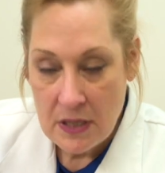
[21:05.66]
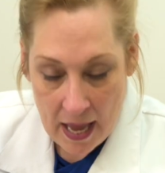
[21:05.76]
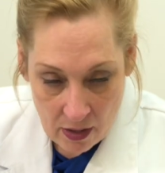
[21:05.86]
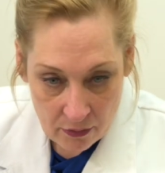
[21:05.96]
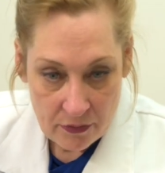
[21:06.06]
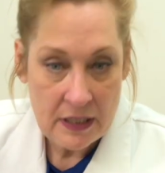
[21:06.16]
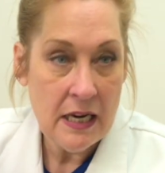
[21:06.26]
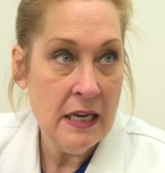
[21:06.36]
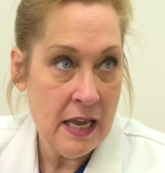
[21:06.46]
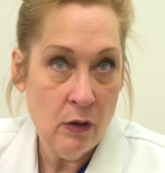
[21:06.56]
a healthy
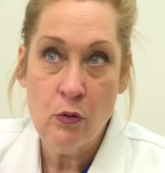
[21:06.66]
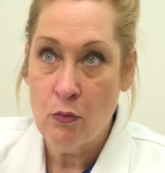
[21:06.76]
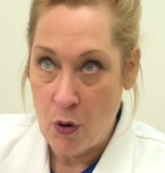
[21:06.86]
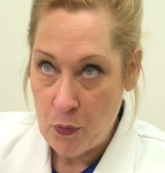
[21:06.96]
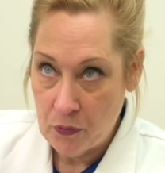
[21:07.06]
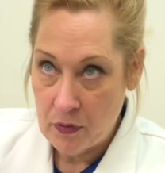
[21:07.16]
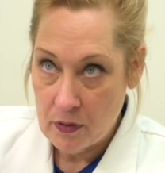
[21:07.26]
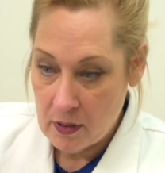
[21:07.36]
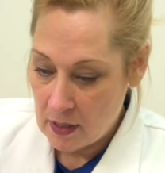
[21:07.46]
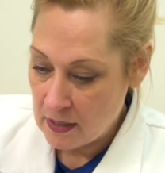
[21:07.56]
nail growth
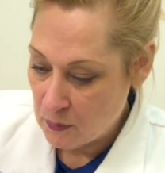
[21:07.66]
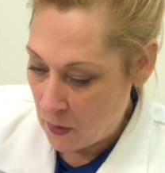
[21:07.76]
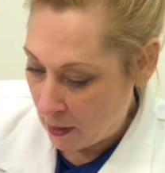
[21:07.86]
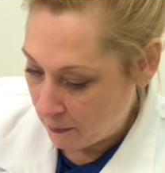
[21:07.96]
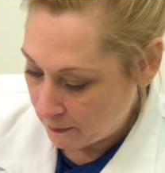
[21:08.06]
as well.